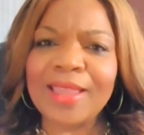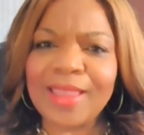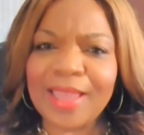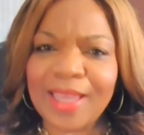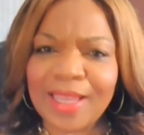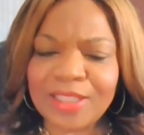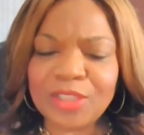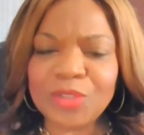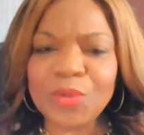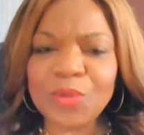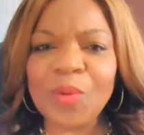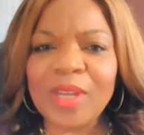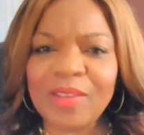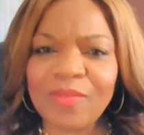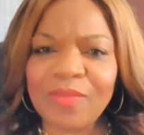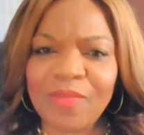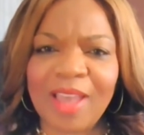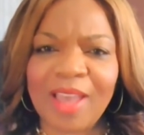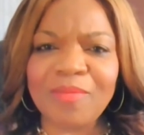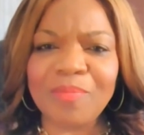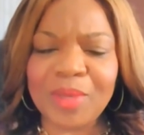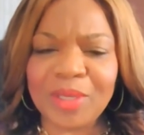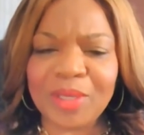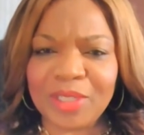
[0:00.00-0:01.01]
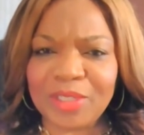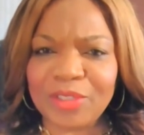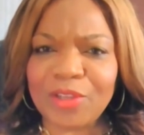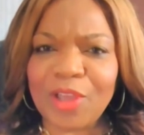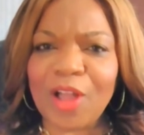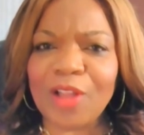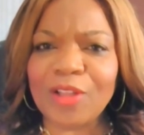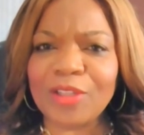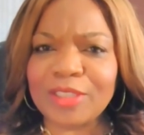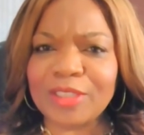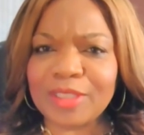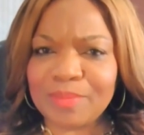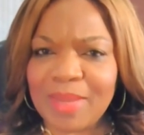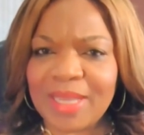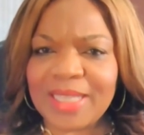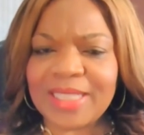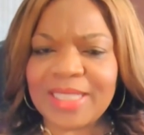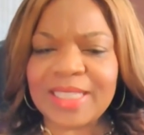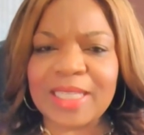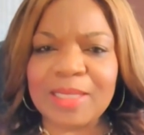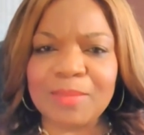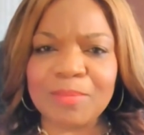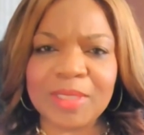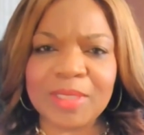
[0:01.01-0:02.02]
then $25 million may
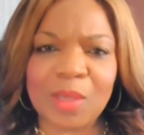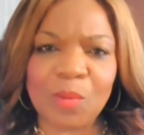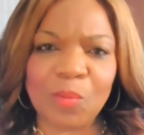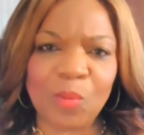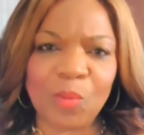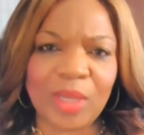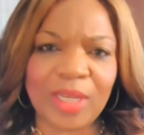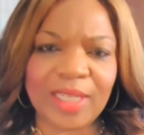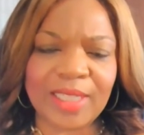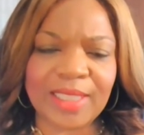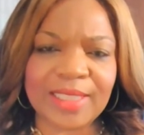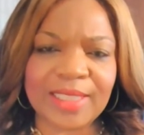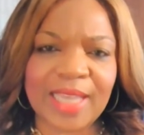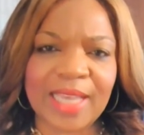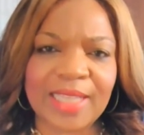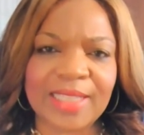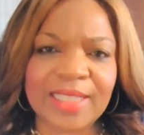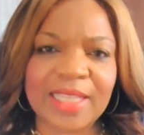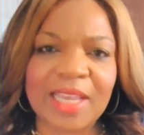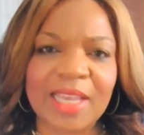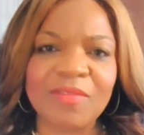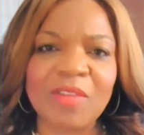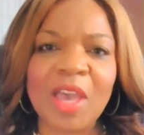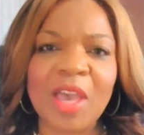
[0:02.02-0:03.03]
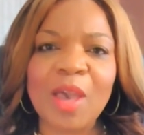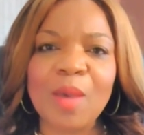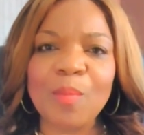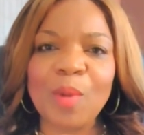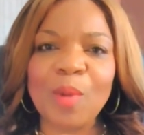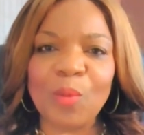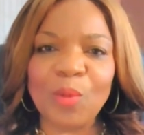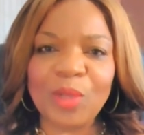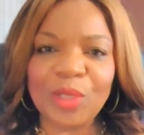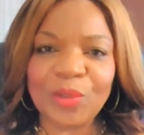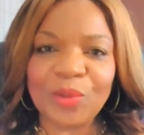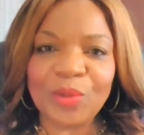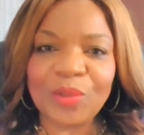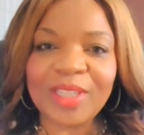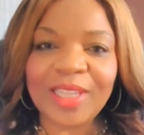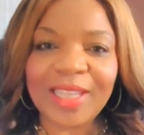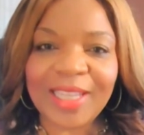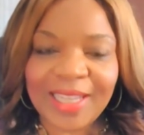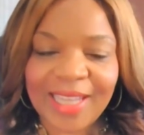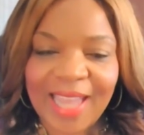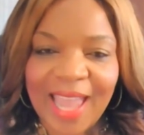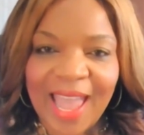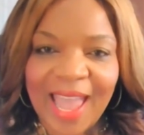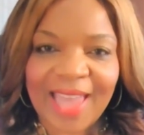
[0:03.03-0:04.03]
seem somewhat excessive. But when you
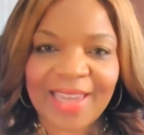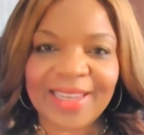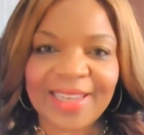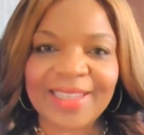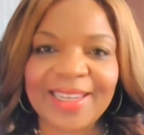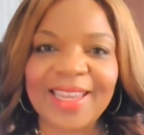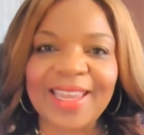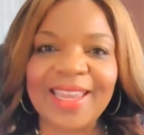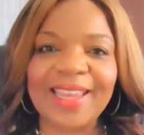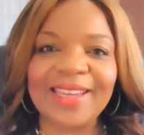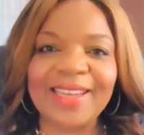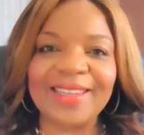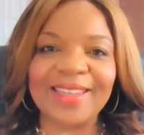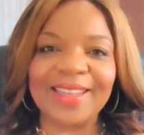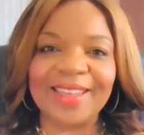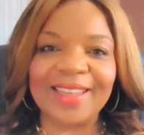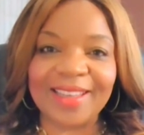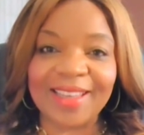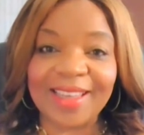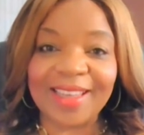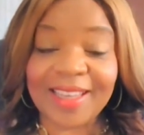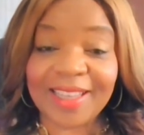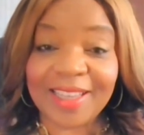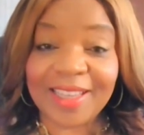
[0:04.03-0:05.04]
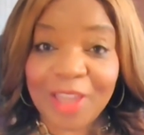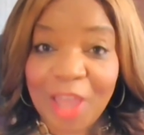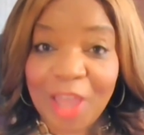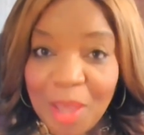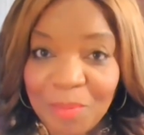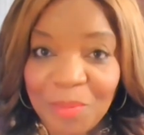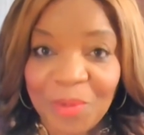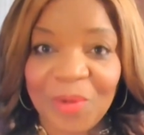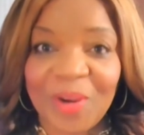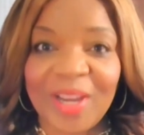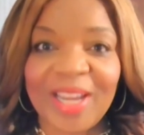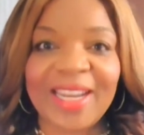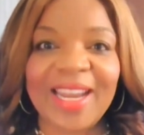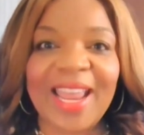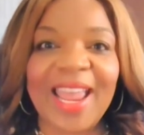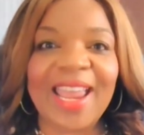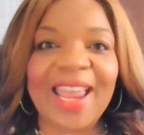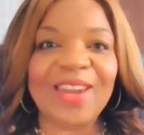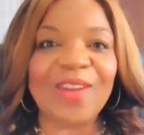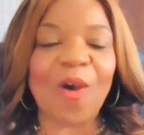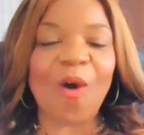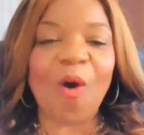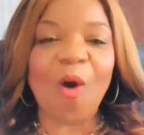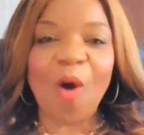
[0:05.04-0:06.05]
look at it in the conglomerate
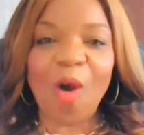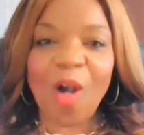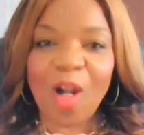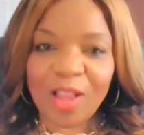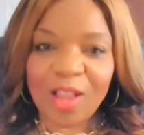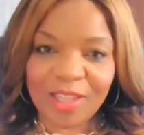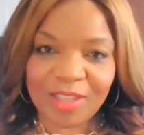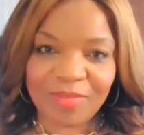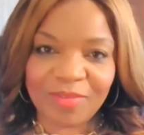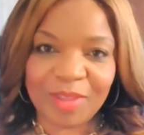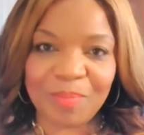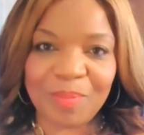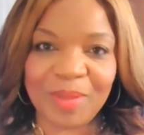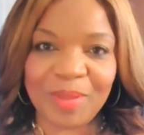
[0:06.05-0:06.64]
and all of the,